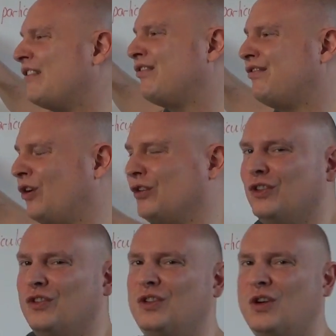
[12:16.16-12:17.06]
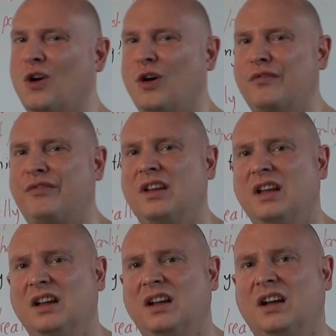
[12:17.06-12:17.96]
fond of
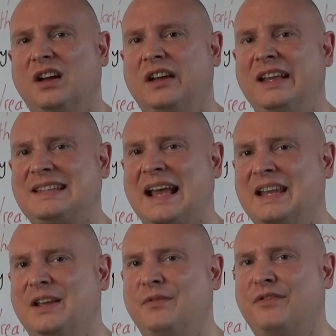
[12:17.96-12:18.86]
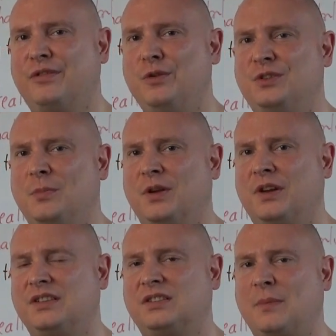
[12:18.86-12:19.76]
Italian food, to be
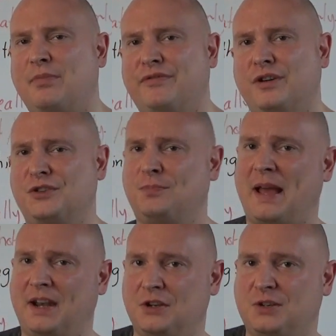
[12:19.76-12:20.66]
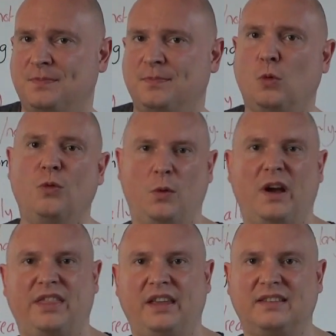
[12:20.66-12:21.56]
honest. I prefer Spanish, although I
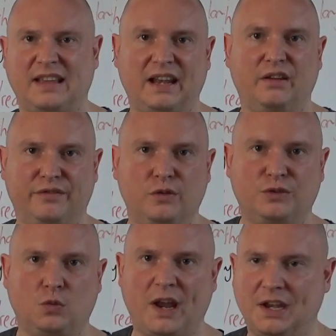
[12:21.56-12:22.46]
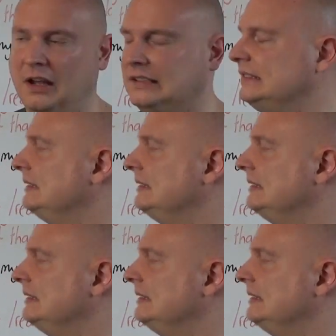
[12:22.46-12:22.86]
think Italian food is quite nice.